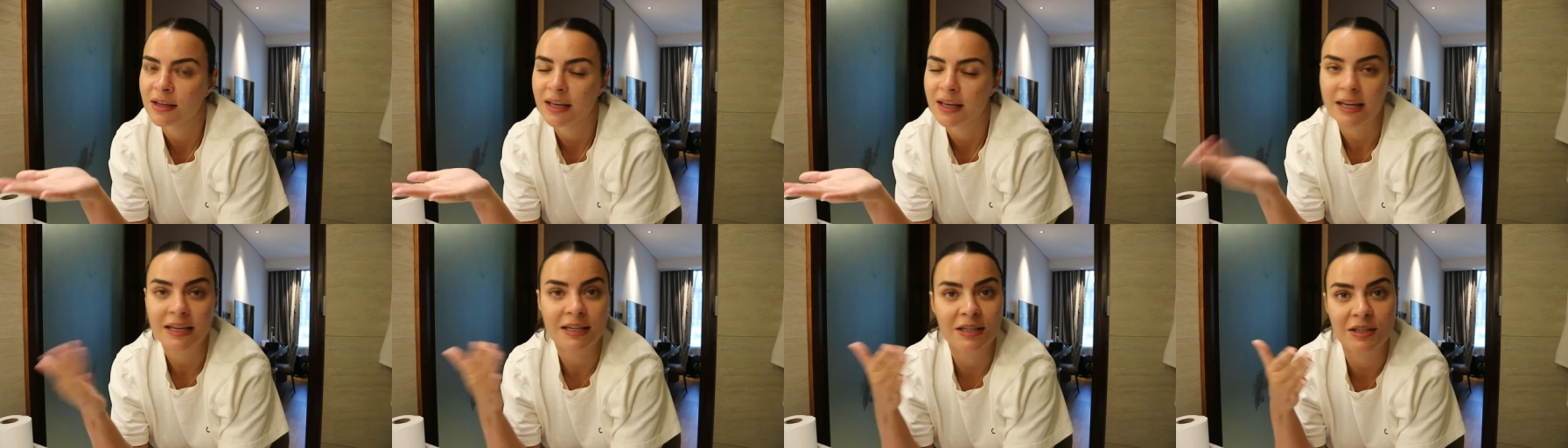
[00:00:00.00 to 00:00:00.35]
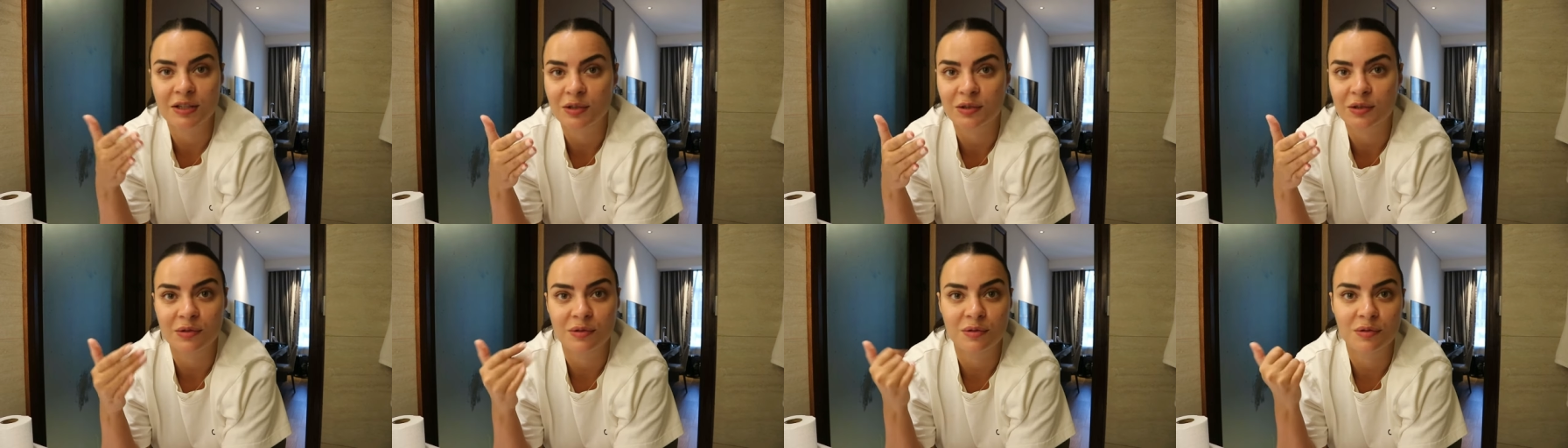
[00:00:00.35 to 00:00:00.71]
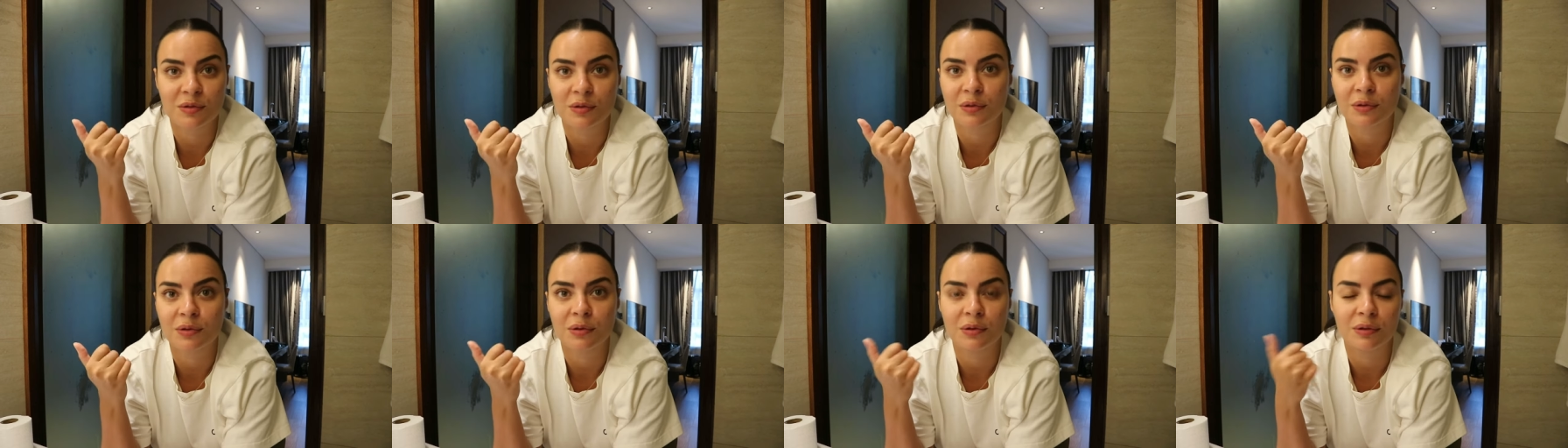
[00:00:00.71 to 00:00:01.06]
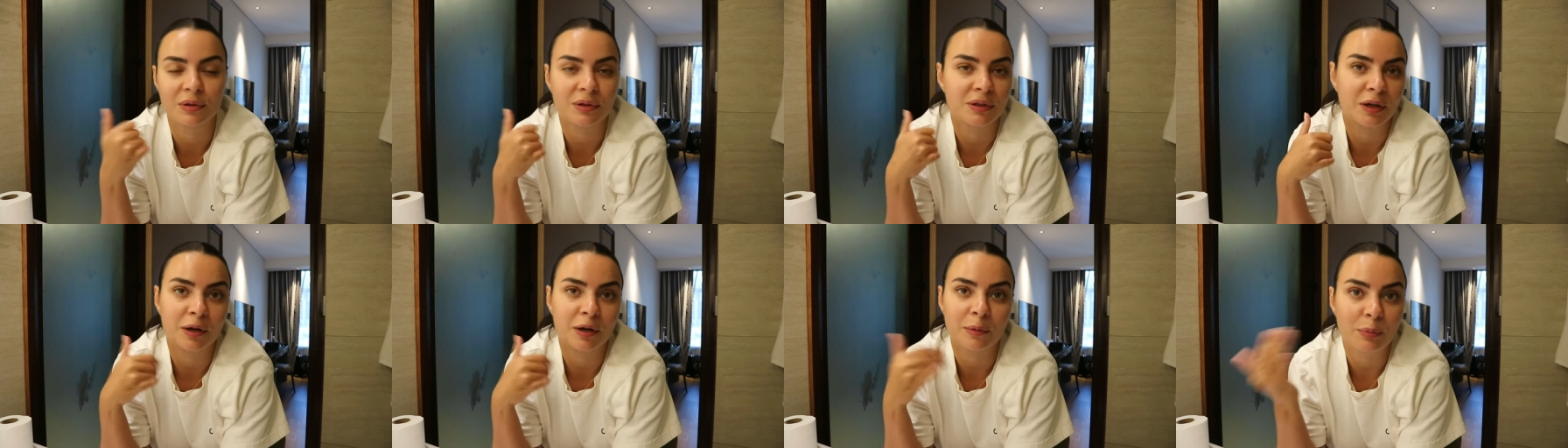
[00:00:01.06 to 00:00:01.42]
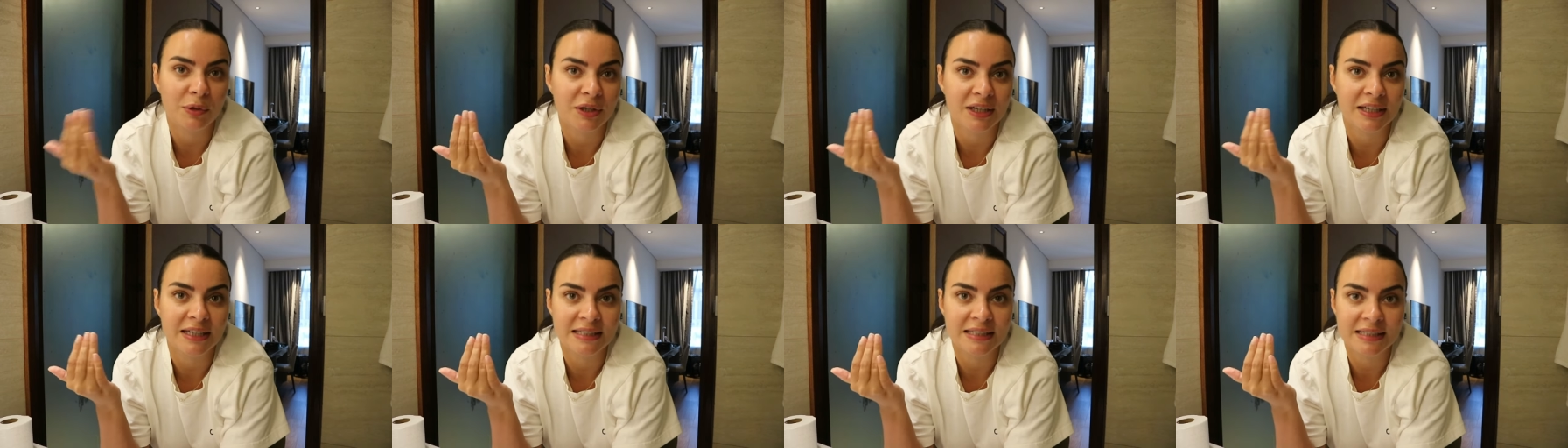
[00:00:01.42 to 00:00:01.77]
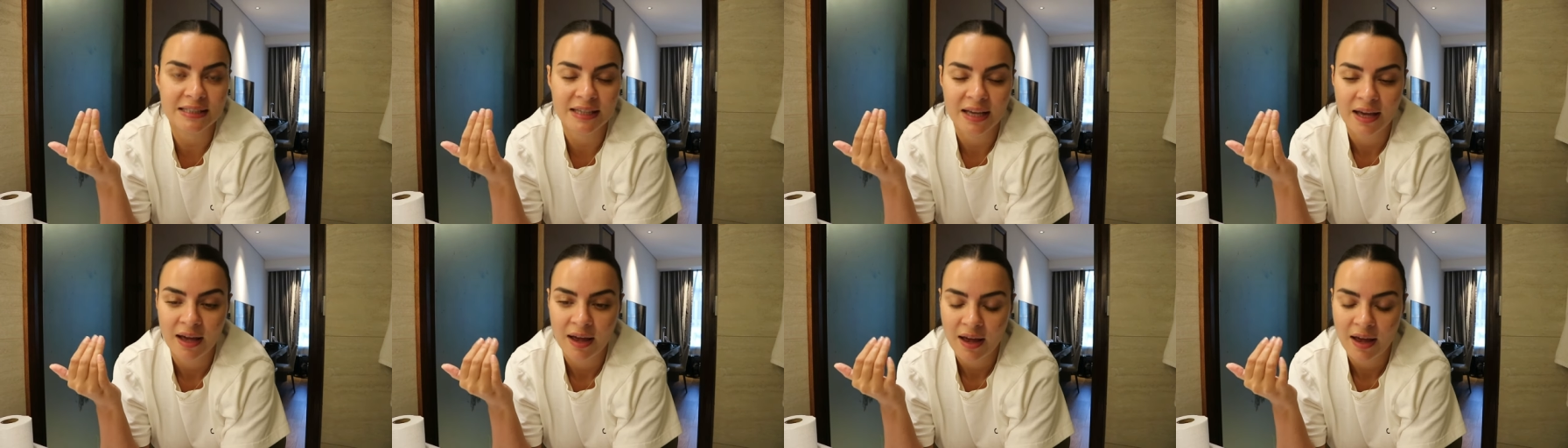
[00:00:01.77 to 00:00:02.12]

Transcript: Hindus or, you know, Buddhists.